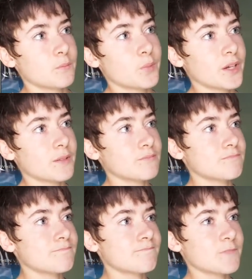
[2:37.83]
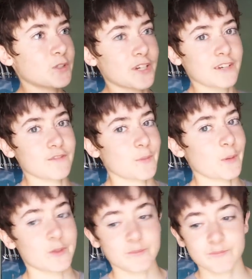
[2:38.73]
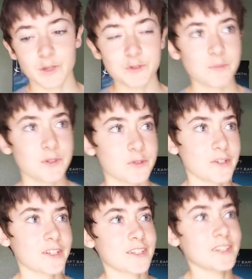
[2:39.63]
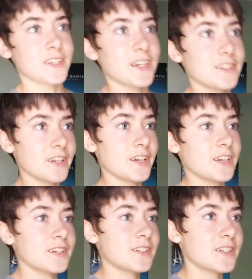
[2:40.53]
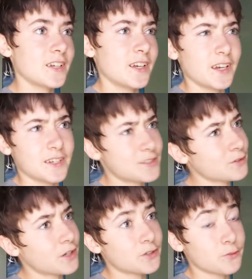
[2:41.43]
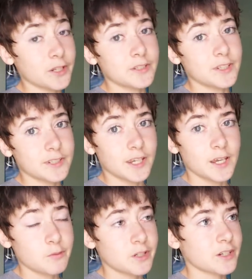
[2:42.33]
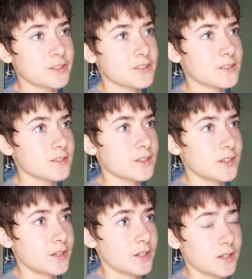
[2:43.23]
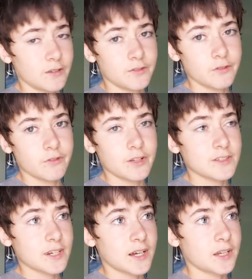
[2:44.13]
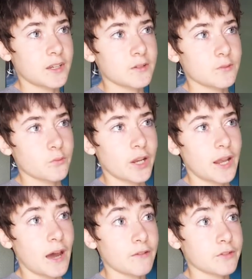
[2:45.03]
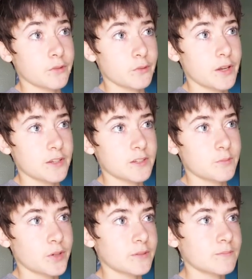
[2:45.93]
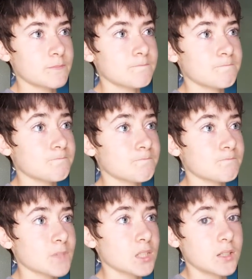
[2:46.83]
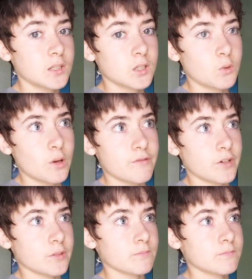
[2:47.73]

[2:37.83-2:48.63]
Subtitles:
But that was kind of a bummer. I was hoping to run a 10K today. I still got to run a 10K because a few friends and I ran after the race, but quite fun.